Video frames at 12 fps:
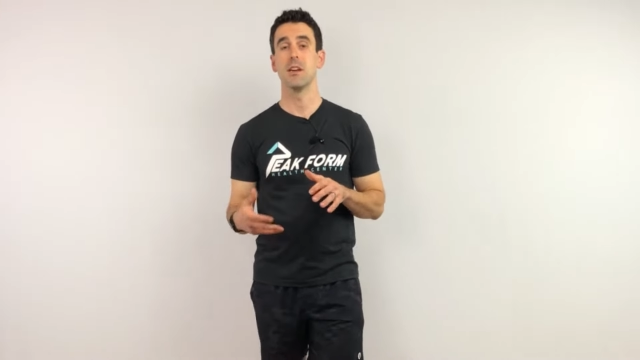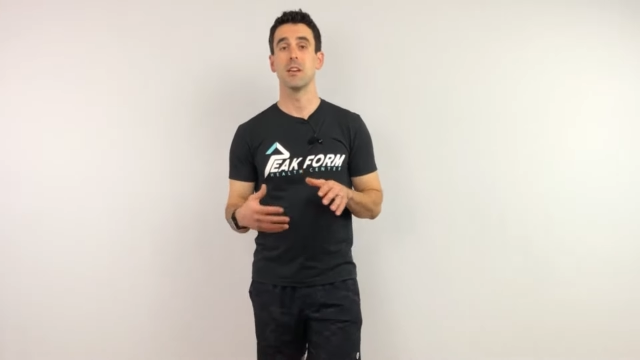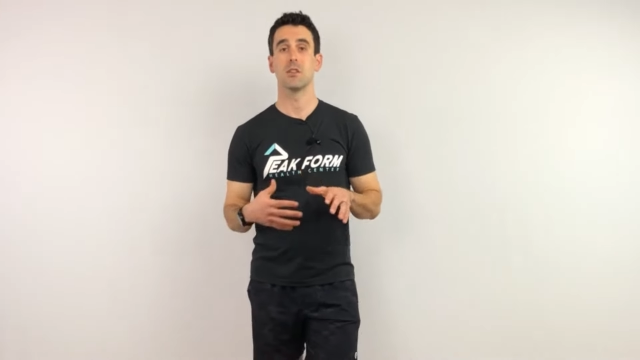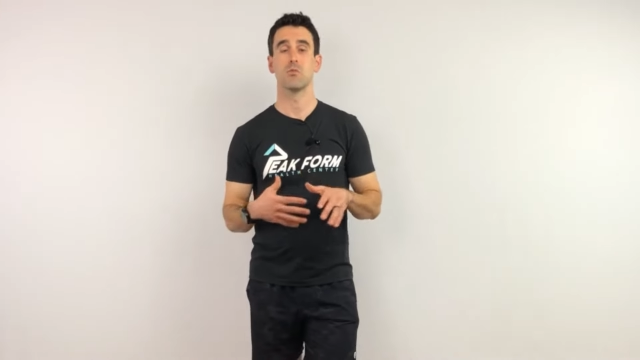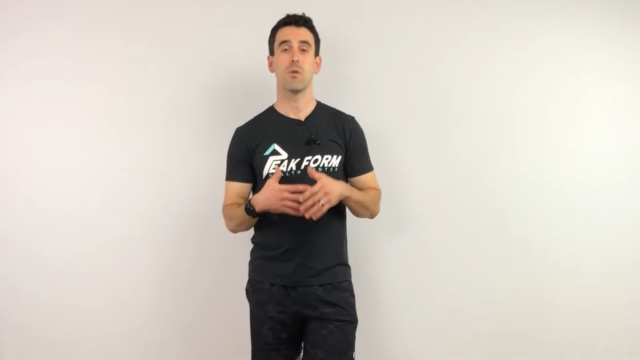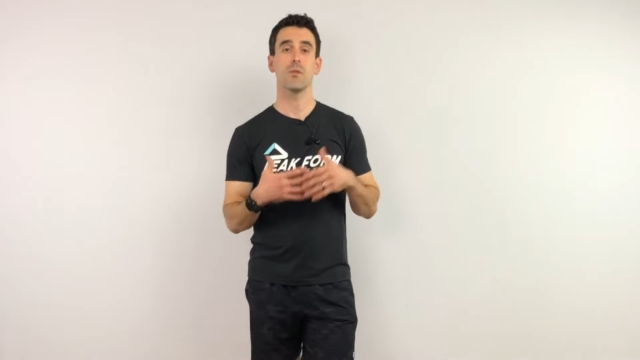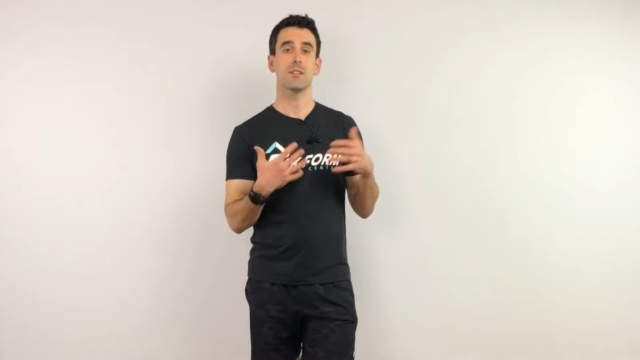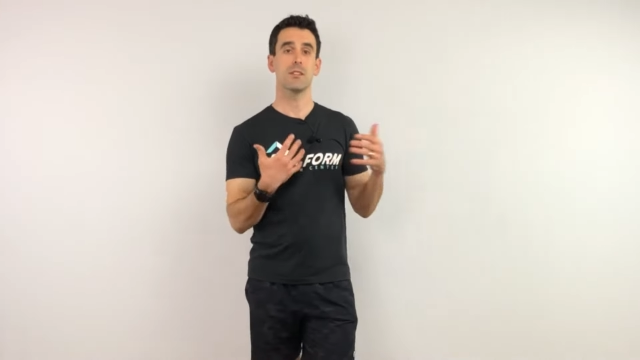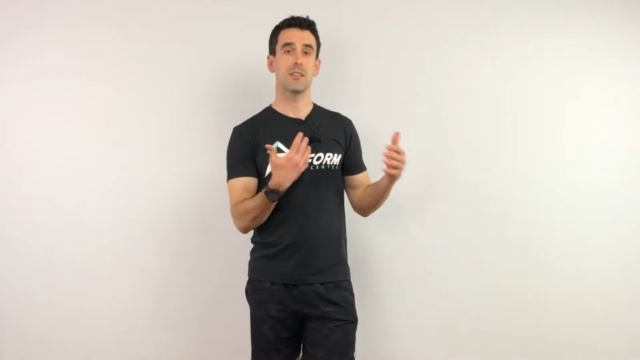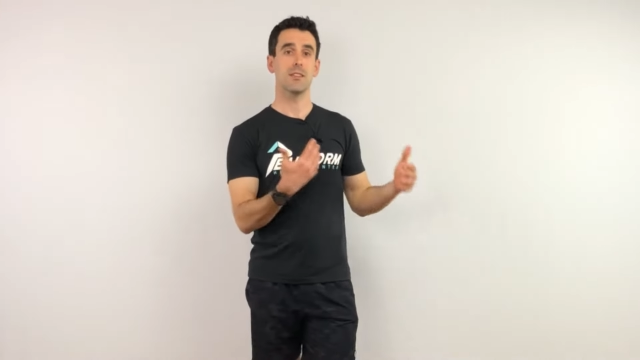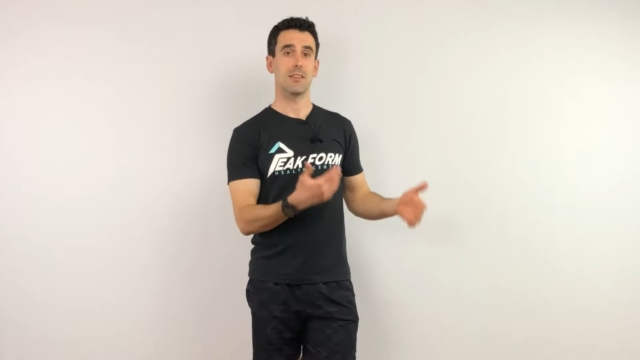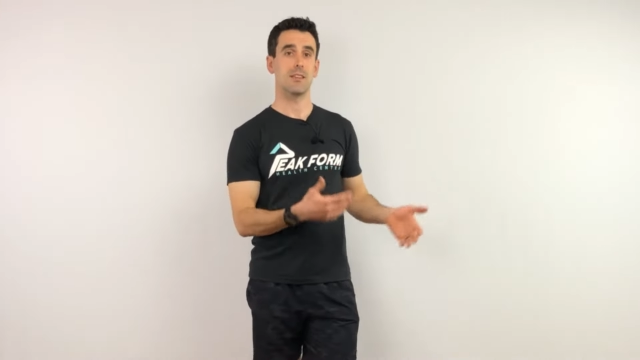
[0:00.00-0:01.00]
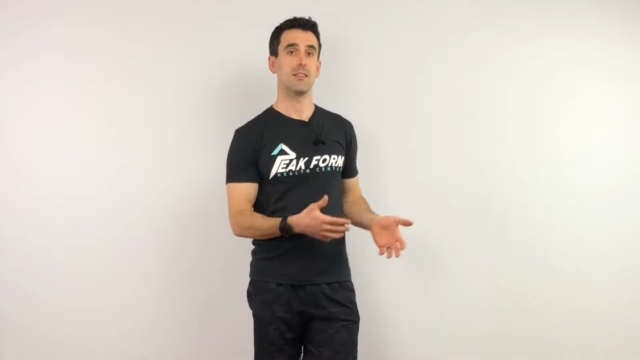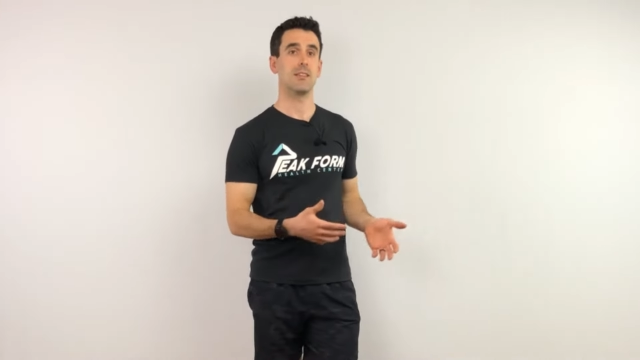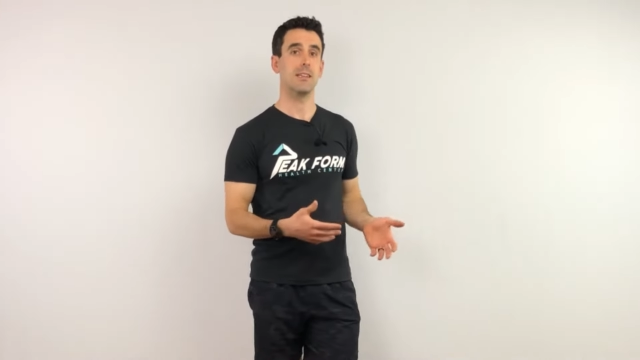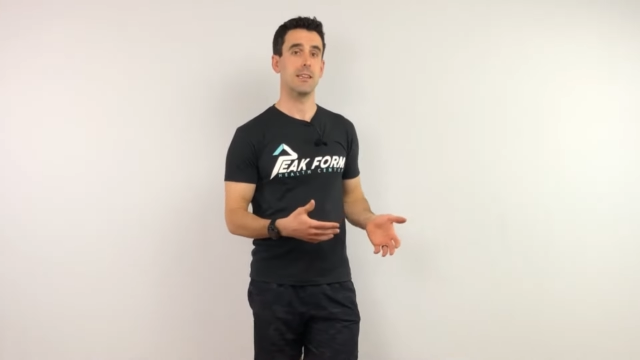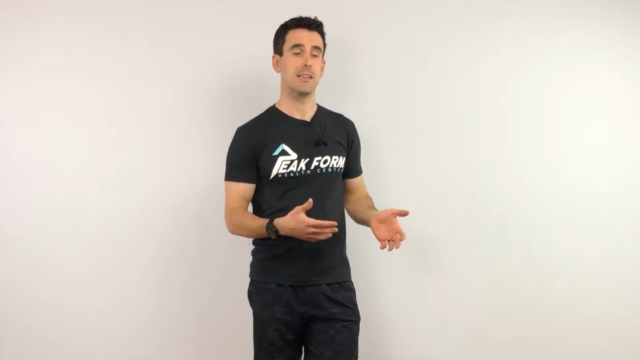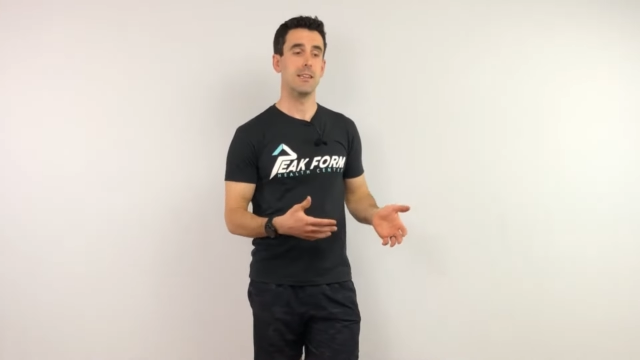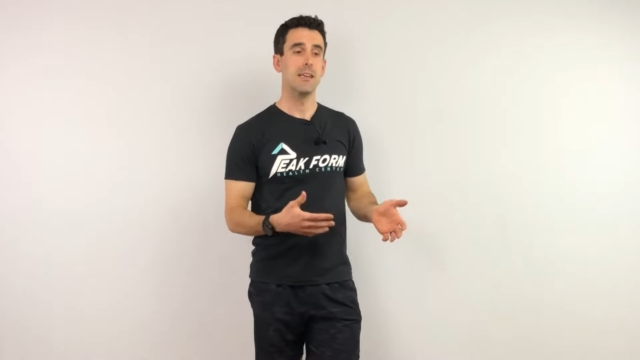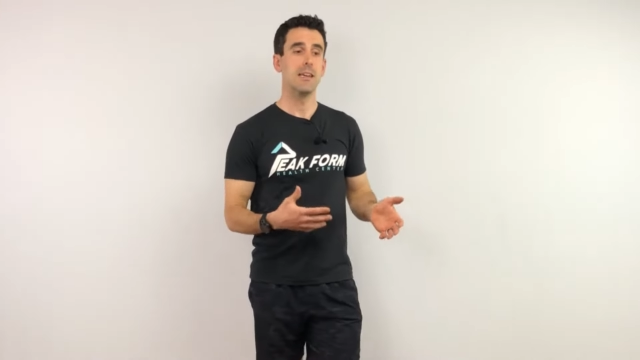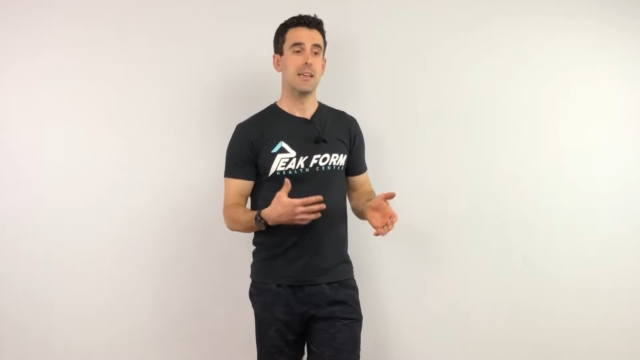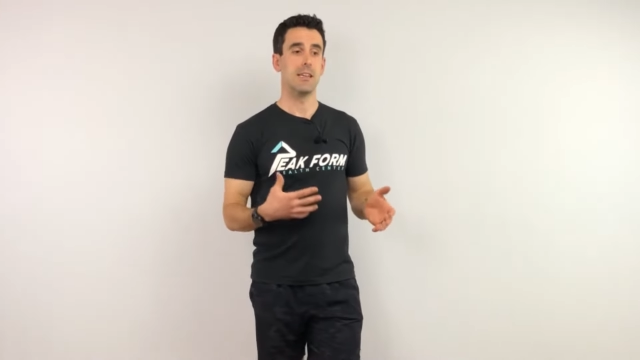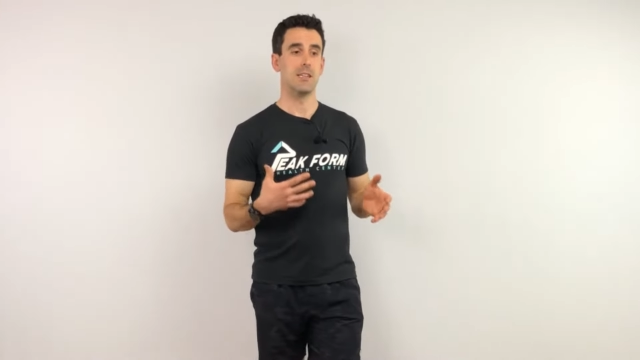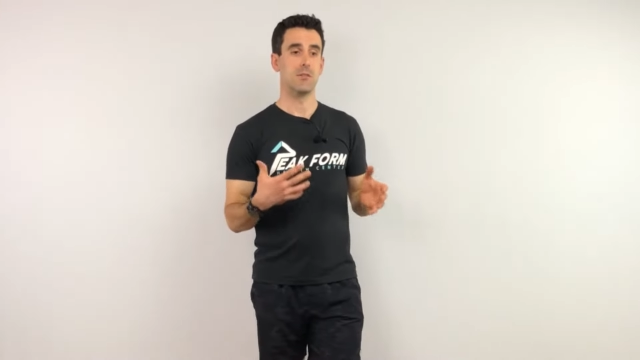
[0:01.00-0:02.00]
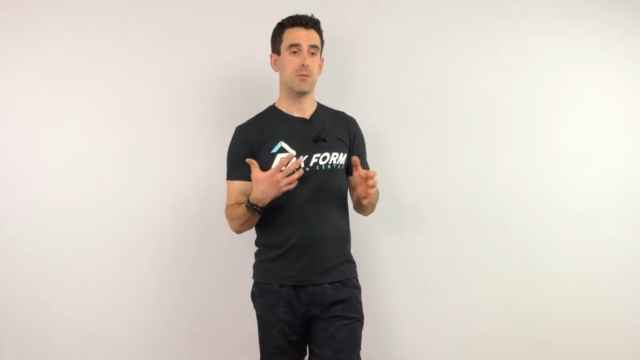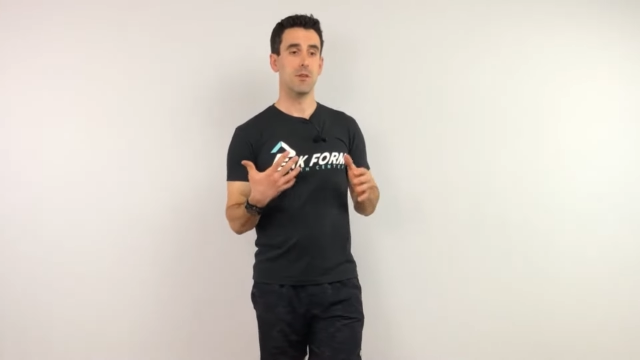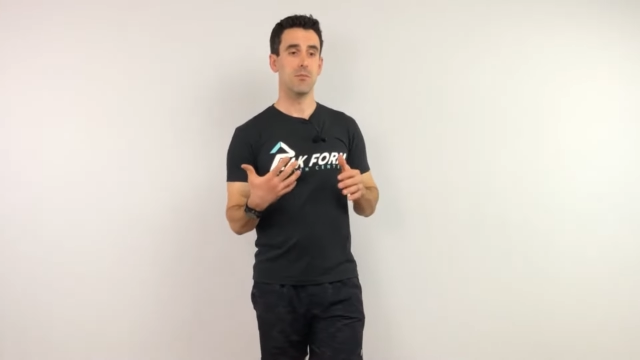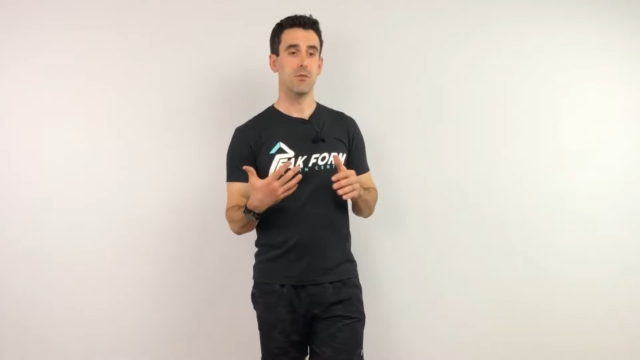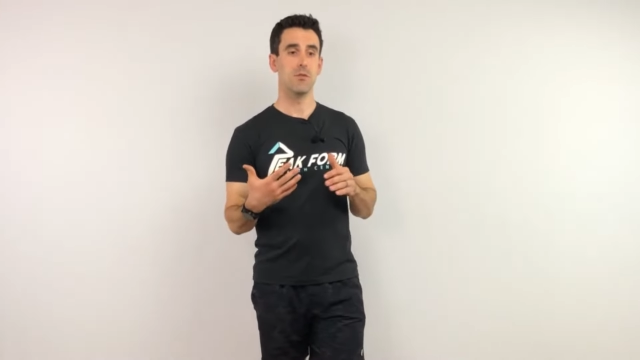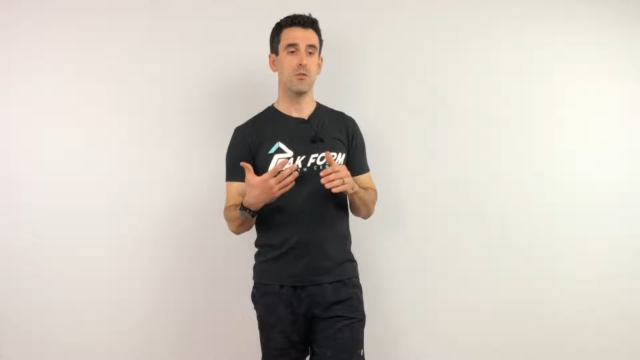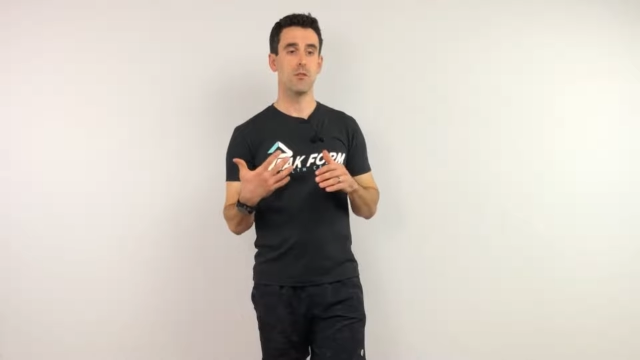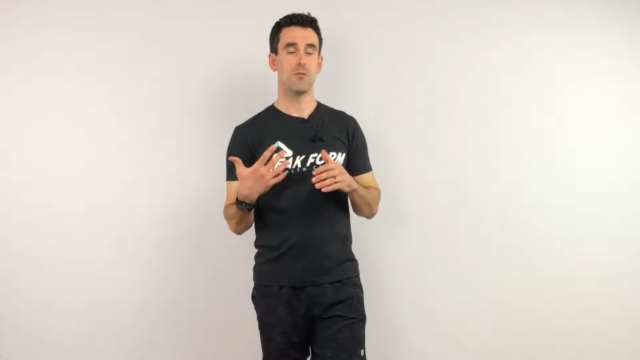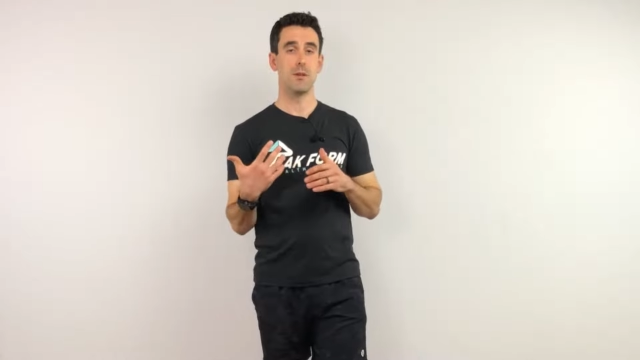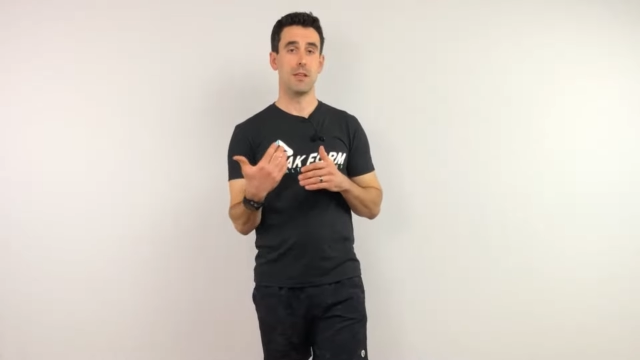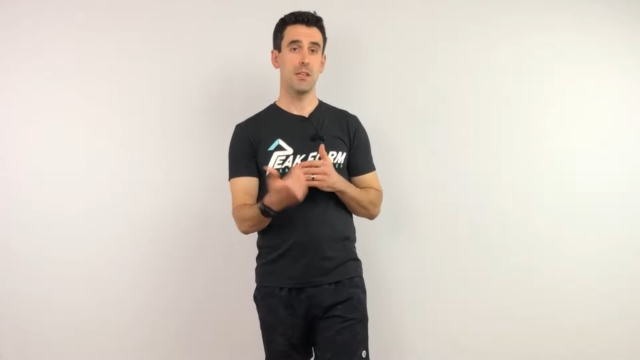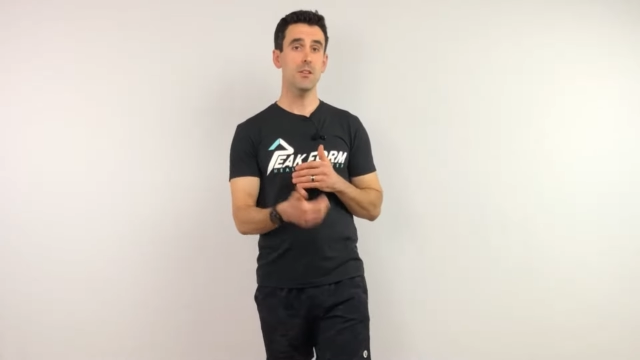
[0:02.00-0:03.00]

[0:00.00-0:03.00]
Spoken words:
Because what we see in the clinic is people who have been